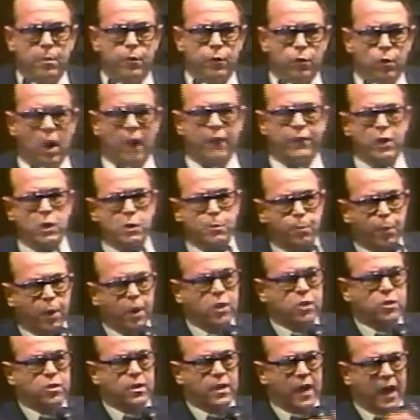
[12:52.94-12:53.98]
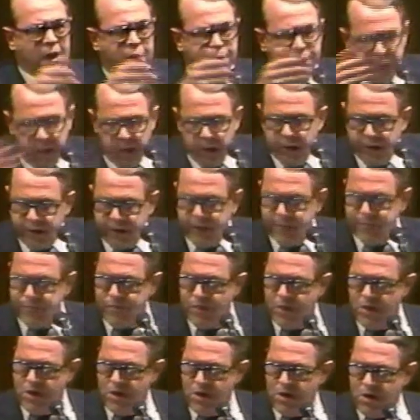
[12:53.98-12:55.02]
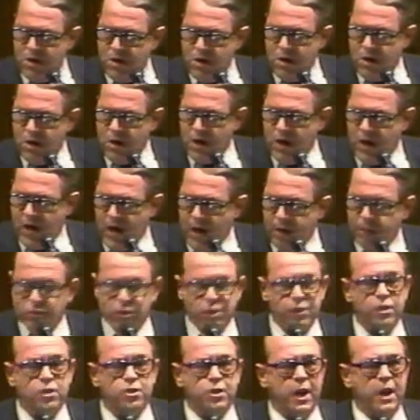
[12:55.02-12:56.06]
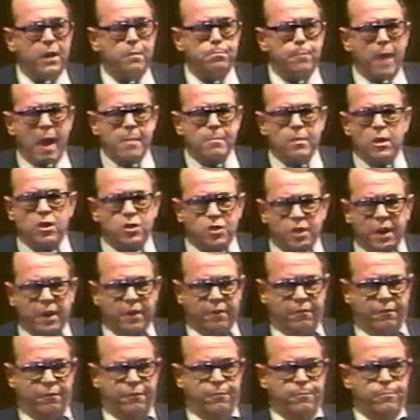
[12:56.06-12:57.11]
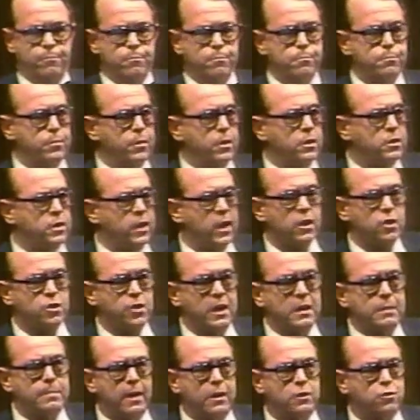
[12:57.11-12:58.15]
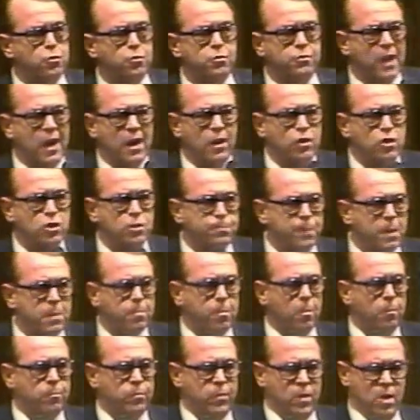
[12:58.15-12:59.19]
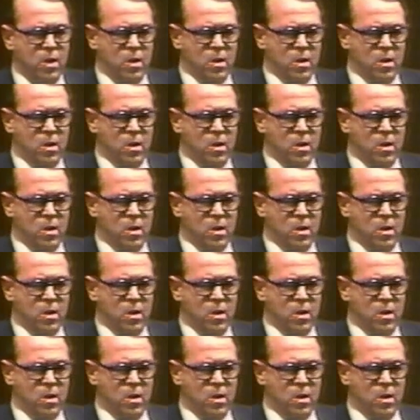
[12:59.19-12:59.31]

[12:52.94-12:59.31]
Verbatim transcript: Brother Roloff had preached, and I'd followed him. I was in the tent by myself. The tent seated about 2,000 people.